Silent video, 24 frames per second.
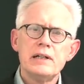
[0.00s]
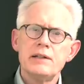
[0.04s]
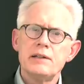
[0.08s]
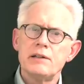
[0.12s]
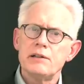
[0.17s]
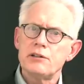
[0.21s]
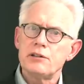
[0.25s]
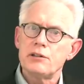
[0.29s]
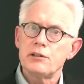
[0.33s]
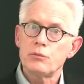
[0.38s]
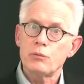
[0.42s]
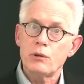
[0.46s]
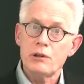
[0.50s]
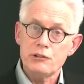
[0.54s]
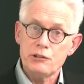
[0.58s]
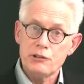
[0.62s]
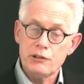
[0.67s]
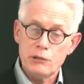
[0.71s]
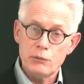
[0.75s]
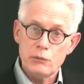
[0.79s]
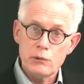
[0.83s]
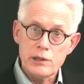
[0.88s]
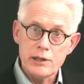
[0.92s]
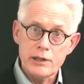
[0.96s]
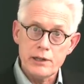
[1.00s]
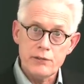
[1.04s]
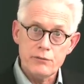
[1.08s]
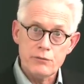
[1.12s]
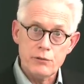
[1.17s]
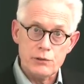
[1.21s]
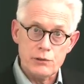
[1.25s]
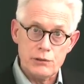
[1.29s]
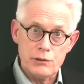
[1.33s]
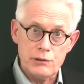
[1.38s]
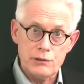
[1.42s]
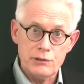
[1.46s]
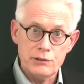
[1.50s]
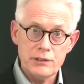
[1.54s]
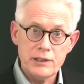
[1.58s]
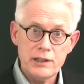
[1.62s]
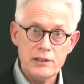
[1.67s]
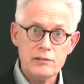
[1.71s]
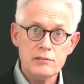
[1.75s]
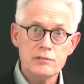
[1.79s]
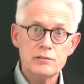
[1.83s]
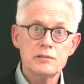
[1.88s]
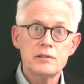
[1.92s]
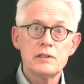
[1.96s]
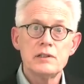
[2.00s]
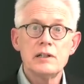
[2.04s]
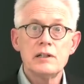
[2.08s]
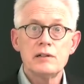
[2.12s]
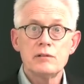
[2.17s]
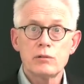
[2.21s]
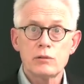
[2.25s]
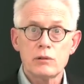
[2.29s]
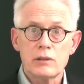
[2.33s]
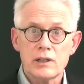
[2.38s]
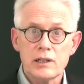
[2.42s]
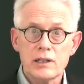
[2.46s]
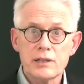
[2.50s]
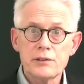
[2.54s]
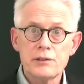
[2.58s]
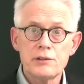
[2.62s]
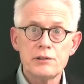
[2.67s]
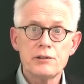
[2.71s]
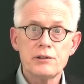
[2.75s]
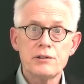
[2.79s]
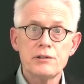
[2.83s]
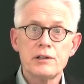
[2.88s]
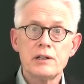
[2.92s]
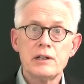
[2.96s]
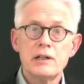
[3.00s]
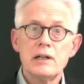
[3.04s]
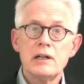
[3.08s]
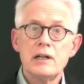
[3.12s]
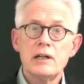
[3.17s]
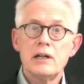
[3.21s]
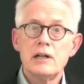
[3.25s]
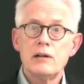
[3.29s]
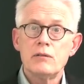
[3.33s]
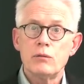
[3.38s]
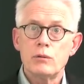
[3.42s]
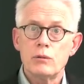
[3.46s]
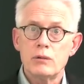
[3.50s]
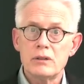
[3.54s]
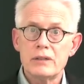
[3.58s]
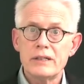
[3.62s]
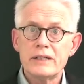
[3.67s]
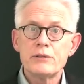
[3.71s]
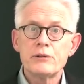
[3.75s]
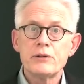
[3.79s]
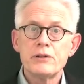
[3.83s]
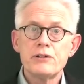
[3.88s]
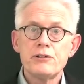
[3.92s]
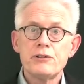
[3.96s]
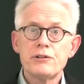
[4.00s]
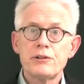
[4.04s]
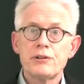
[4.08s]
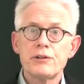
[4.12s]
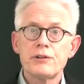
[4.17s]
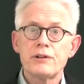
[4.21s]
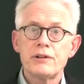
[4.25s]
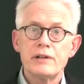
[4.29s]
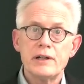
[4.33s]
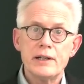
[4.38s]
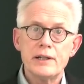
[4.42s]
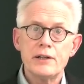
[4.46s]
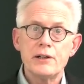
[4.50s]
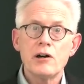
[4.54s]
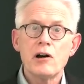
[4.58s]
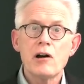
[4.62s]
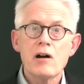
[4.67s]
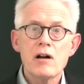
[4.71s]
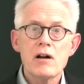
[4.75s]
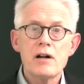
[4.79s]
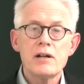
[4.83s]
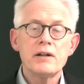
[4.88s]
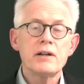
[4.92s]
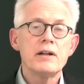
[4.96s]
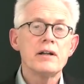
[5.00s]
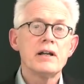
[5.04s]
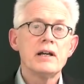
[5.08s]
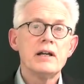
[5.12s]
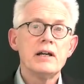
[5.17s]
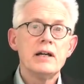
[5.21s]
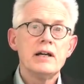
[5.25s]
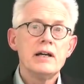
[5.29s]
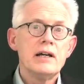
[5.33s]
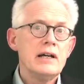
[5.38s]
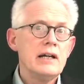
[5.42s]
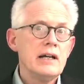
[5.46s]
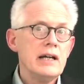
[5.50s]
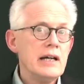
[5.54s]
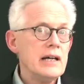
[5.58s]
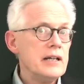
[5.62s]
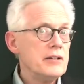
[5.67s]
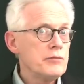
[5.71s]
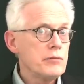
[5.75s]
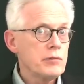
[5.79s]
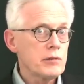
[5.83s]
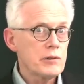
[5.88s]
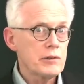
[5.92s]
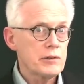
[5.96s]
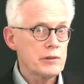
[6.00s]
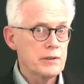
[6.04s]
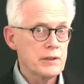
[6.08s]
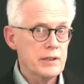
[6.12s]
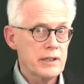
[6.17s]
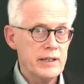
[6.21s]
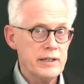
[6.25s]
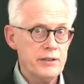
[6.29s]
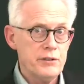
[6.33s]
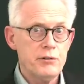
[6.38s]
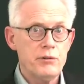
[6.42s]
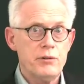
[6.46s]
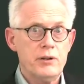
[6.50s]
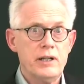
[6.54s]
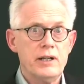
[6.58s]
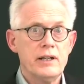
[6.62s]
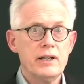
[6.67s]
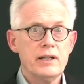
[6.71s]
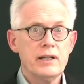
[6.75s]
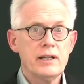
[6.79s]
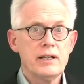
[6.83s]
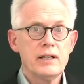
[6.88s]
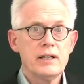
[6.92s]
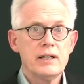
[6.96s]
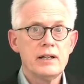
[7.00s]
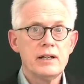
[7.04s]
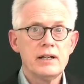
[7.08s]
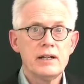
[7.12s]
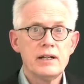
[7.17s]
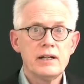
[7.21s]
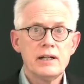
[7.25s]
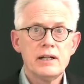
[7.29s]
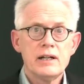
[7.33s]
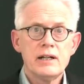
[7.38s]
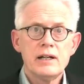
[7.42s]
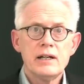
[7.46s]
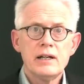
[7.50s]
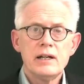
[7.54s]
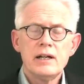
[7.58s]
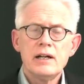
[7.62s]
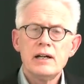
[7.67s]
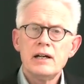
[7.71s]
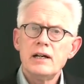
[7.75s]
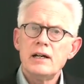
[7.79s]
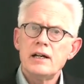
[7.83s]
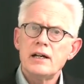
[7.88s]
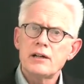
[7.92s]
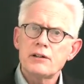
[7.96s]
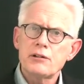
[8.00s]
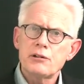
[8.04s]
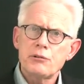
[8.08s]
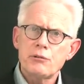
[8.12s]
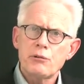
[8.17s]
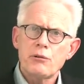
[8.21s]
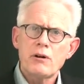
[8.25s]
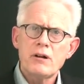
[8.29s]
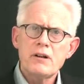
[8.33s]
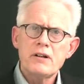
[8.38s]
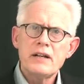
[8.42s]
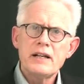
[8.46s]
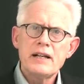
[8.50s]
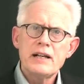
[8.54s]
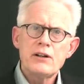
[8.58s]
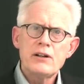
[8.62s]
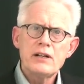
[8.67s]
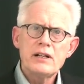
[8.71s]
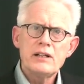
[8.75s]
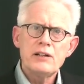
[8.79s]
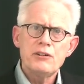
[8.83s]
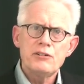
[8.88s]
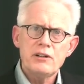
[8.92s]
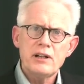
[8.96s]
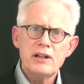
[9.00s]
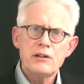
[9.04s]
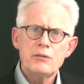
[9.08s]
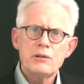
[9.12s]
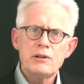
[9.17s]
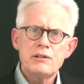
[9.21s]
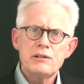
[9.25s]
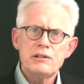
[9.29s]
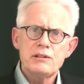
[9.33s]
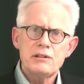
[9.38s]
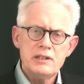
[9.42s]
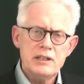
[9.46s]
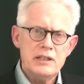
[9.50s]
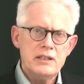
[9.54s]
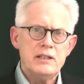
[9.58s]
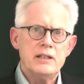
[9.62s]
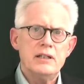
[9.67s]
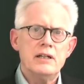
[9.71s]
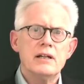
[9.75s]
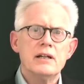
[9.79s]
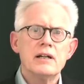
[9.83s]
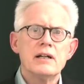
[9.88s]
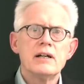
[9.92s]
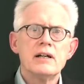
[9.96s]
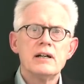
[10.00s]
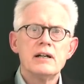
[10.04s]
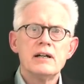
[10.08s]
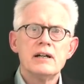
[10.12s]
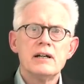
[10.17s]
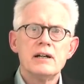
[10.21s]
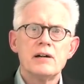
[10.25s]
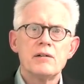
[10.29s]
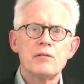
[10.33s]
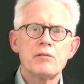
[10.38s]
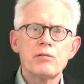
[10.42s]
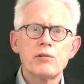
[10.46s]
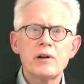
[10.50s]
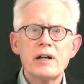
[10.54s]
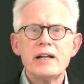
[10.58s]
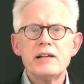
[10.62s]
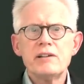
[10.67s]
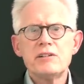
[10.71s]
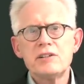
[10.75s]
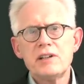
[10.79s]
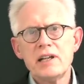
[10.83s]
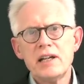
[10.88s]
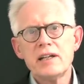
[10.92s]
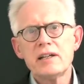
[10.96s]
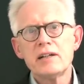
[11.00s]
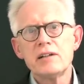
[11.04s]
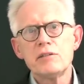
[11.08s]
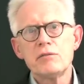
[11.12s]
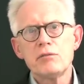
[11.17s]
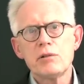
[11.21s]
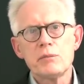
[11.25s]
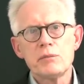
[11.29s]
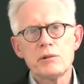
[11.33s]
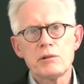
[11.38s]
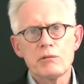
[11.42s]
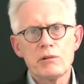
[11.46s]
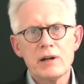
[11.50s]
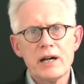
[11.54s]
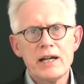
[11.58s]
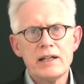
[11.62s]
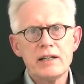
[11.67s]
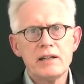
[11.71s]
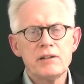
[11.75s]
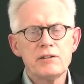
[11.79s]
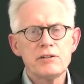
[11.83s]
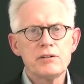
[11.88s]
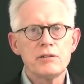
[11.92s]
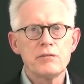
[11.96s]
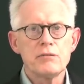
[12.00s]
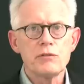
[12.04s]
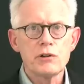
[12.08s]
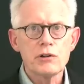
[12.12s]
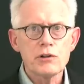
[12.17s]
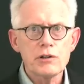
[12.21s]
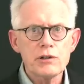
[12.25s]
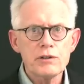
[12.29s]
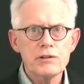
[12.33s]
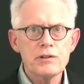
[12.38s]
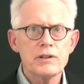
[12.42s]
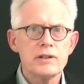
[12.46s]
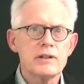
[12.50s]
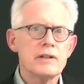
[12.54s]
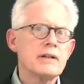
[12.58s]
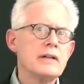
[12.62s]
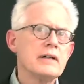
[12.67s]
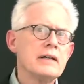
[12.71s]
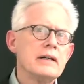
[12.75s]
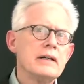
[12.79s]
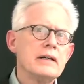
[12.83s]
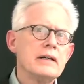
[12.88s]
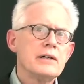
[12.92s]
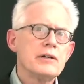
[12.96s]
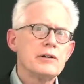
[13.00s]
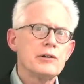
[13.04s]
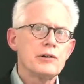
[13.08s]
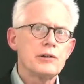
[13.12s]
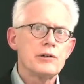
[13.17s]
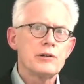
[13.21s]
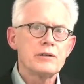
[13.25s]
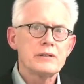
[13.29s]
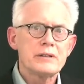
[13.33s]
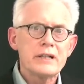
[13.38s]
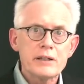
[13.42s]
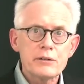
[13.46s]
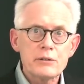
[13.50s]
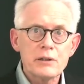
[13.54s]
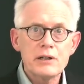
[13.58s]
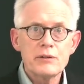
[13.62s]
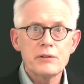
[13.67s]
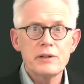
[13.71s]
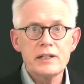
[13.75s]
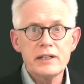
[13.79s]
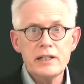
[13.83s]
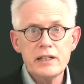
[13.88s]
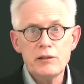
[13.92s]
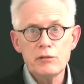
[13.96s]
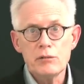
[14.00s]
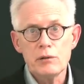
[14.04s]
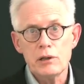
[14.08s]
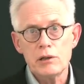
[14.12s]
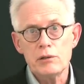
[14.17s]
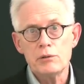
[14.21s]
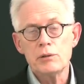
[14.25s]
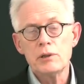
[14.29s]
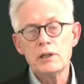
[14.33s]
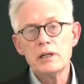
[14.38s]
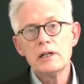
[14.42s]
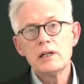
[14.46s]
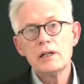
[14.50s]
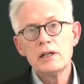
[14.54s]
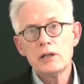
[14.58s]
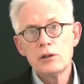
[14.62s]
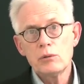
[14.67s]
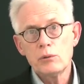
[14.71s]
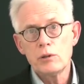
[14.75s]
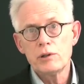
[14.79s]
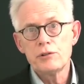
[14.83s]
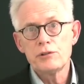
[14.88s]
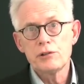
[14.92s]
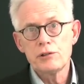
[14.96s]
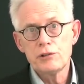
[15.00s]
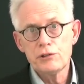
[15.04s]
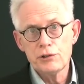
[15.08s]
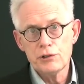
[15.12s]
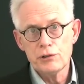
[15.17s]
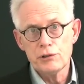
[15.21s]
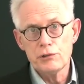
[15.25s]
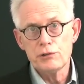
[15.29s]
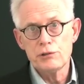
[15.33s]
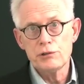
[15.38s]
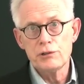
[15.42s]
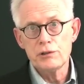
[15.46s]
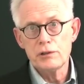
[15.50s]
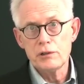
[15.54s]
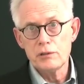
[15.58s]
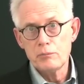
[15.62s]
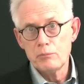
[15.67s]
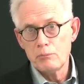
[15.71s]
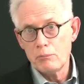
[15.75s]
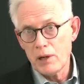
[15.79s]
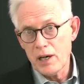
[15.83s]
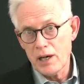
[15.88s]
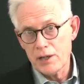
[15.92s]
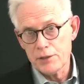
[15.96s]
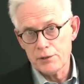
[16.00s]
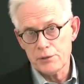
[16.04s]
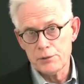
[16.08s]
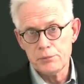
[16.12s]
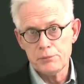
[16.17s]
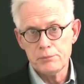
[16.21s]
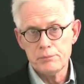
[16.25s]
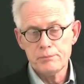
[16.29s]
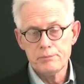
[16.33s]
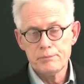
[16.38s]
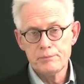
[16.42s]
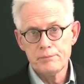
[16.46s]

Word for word: This is what she wanted for herself, for others, for literature and art, and for her country. Extraordinary generous seeking, a phrase taken from the writings of Goethe, her literary hero, was her chosen motto.